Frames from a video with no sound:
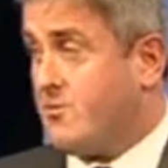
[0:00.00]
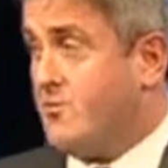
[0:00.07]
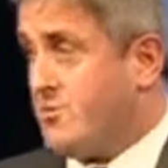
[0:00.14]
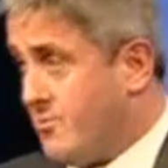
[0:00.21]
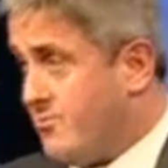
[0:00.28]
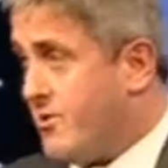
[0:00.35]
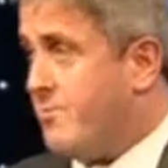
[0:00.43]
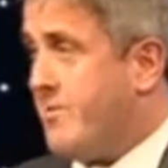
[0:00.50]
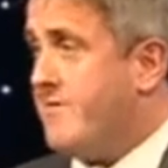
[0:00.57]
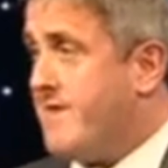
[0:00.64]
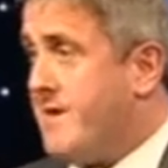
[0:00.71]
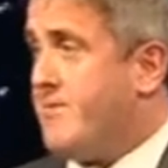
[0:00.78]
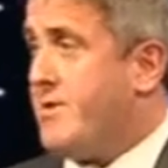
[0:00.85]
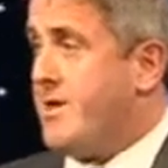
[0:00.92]
Of course, we properly
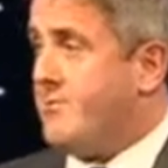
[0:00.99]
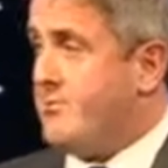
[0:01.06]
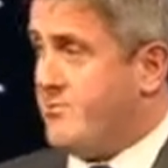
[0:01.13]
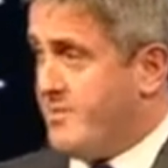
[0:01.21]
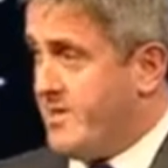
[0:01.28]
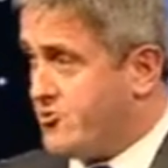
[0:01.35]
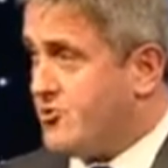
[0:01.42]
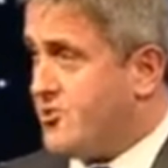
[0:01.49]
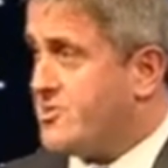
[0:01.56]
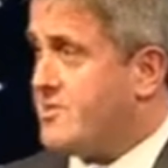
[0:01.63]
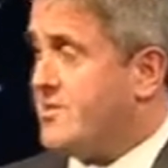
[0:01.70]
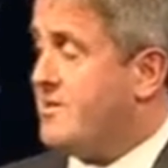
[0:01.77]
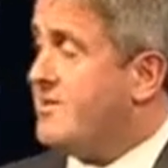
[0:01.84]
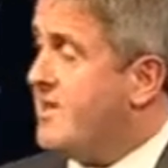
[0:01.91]
vet people, but they're
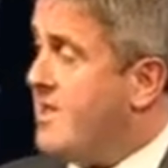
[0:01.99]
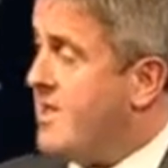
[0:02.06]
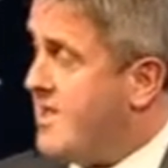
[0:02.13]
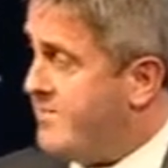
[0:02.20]
trusted,